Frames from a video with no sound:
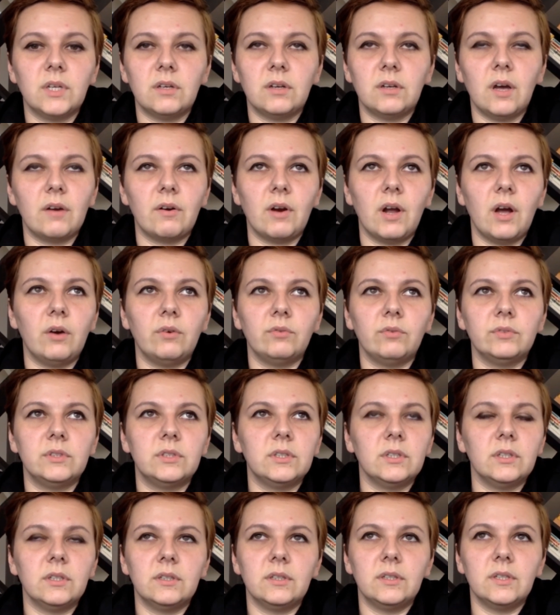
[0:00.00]

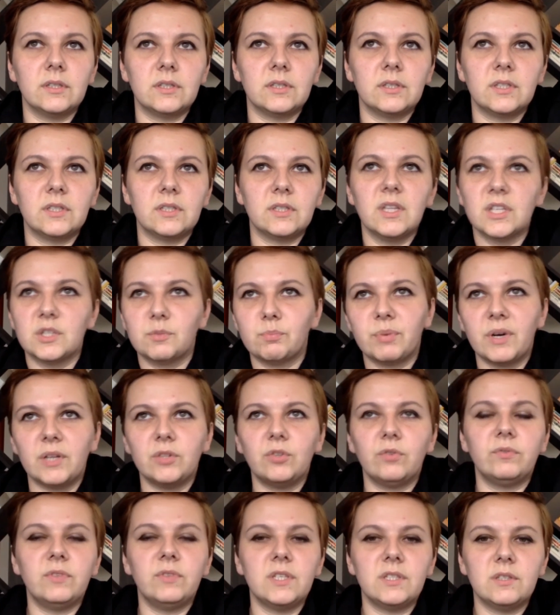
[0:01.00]
the
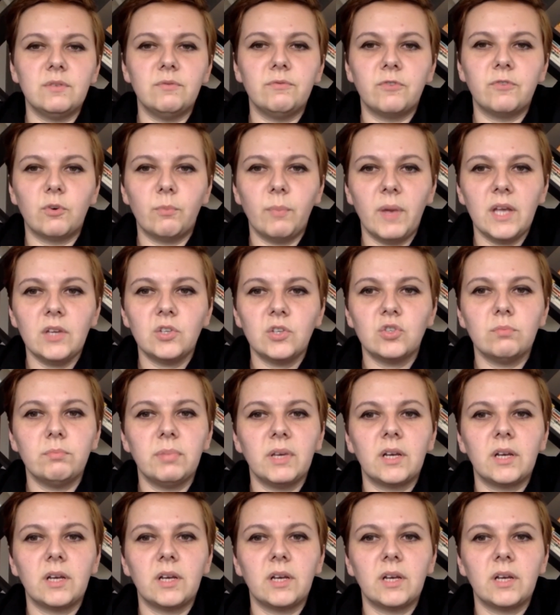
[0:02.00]
spread of disinformation,